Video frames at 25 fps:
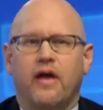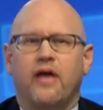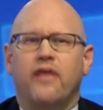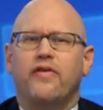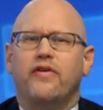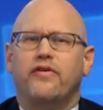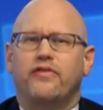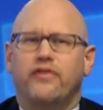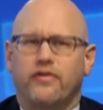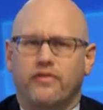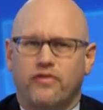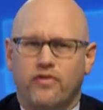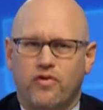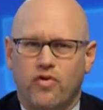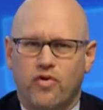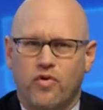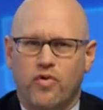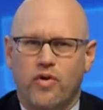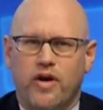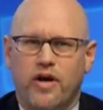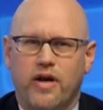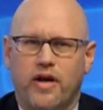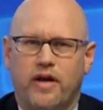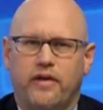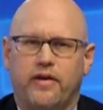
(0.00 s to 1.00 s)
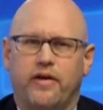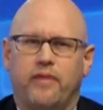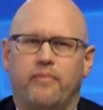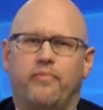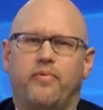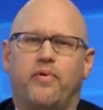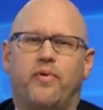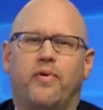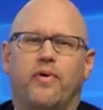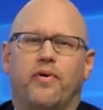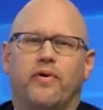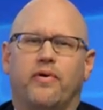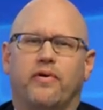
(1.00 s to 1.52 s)
This is critically
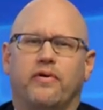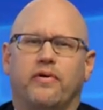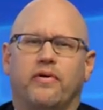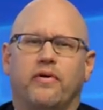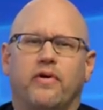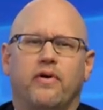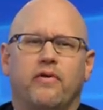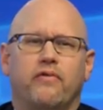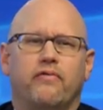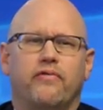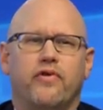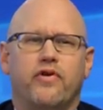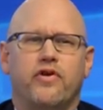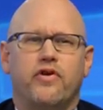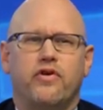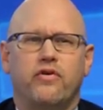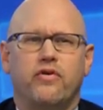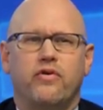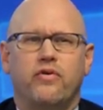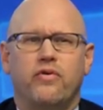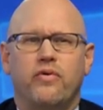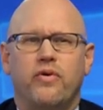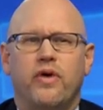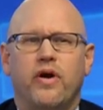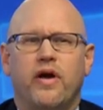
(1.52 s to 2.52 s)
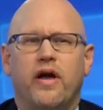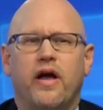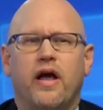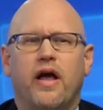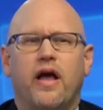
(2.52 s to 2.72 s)
important for you